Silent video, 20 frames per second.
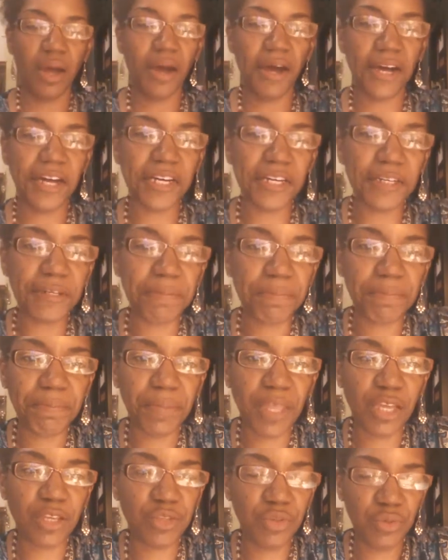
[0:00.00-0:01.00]
Um,
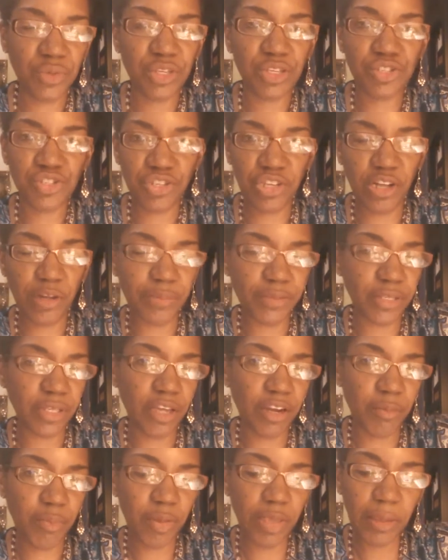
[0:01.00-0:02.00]
I do think she helped a
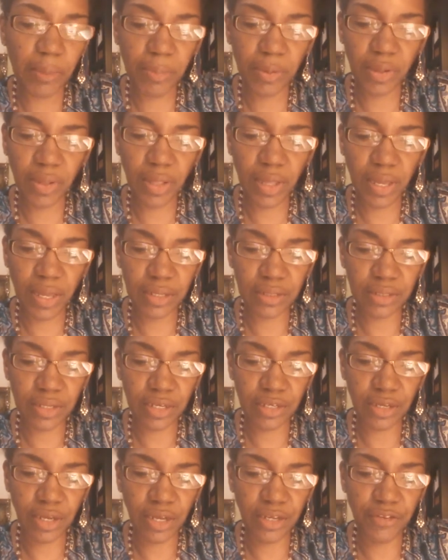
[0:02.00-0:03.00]
lot of people, and I,
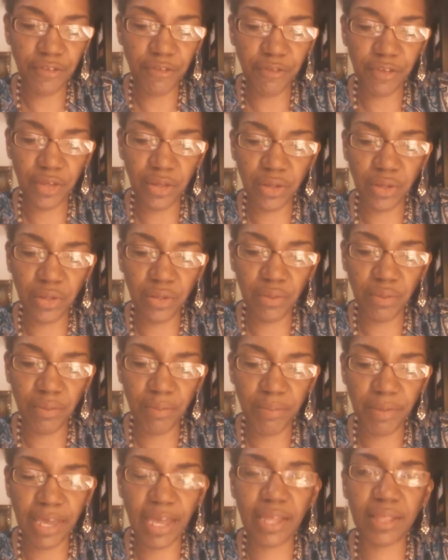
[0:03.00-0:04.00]
I feel
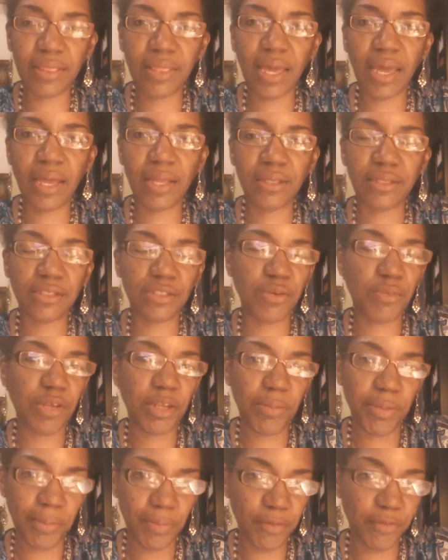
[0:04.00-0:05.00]
bad that so many
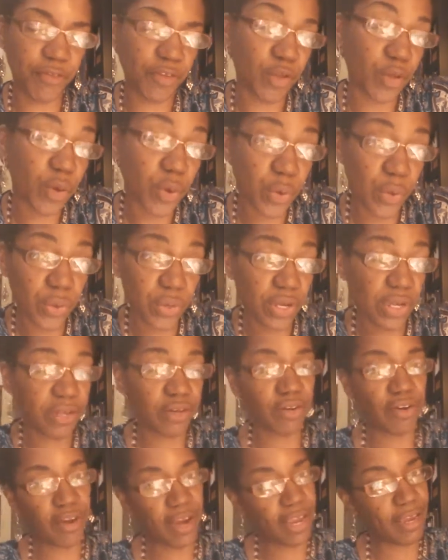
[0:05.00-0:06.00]
people feel hurt and
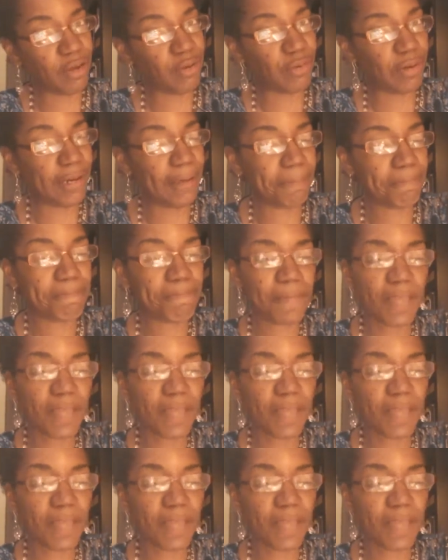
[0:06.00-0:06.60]
are angry.